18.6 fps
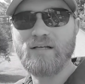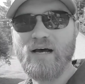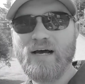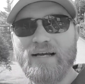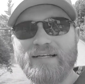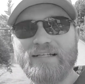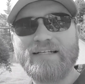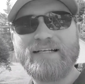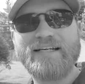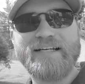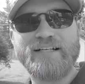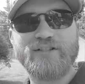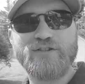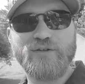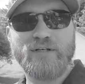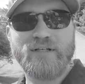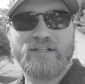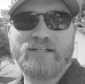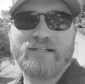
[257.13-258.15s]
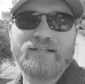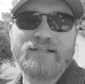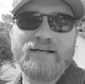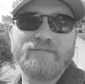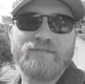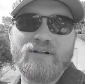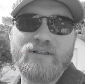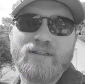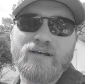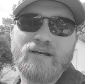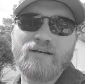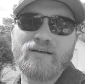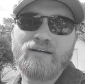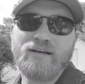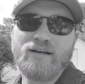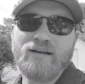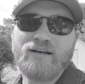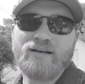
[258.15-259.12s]
I had heat treated it and
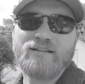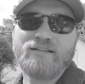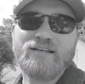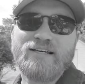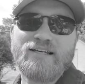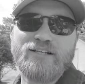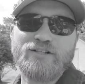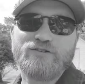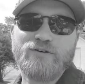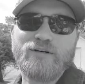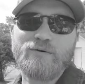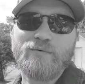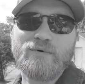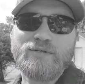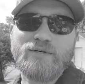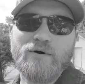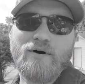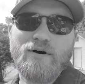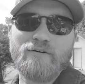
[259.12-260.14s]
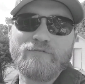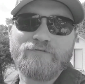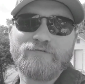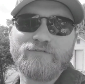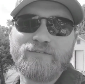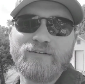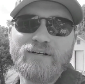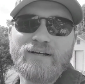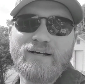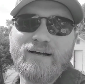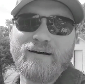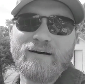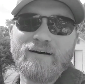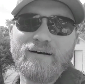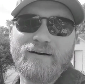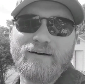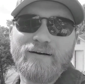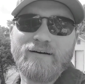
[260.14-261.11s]
everything. The heat treat was off.
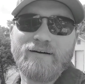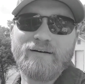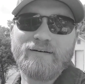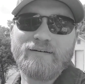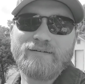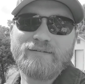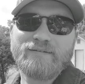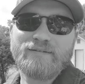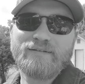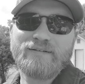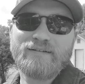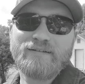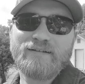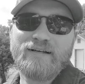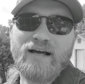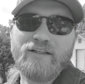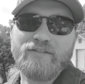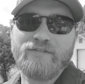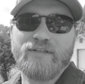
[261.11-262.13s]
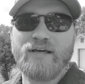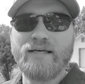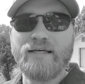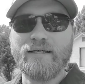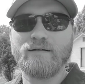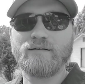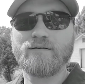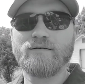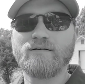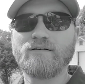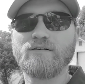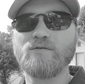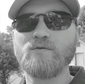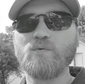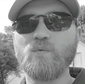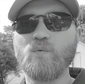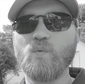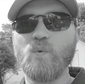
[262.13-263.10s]
I think
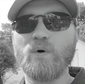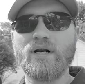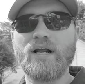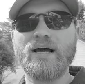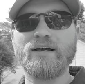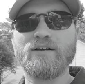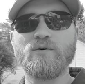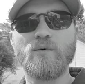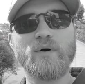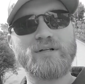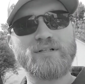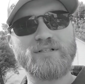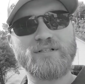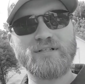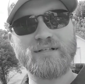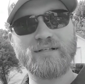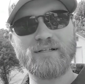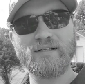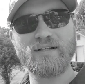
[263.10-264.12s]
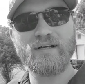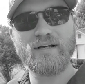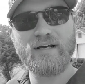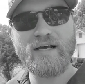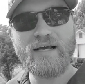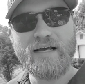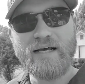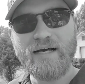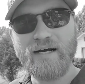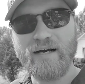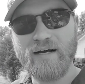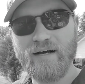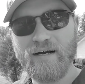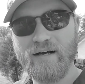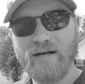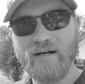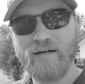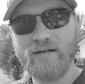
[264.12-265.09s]
when I quenched it,
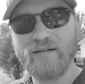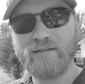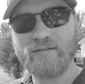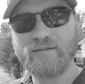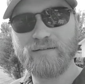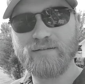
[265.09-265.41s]
I